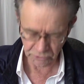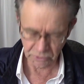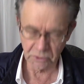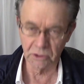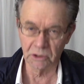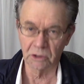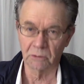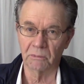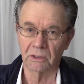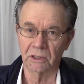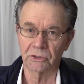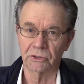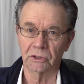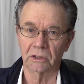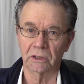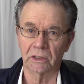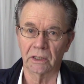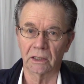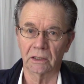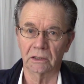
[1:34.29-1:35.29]
the
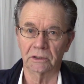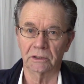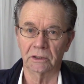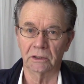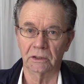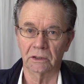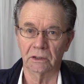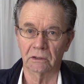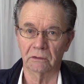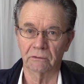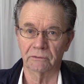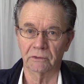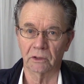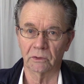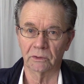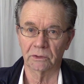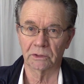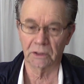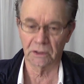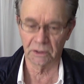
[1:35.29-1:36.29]
dimensionality of
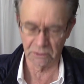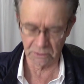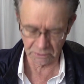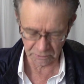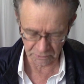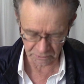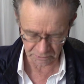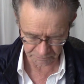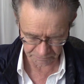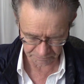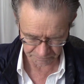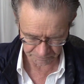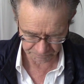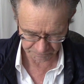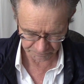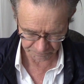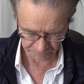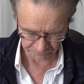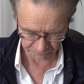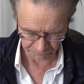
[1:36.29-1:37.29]
our data.
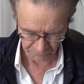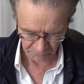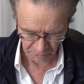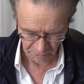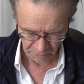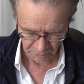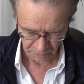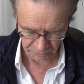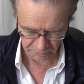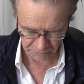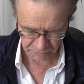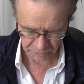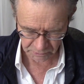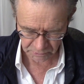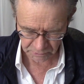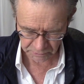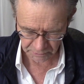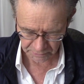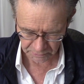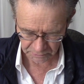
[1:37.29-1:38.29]
This is like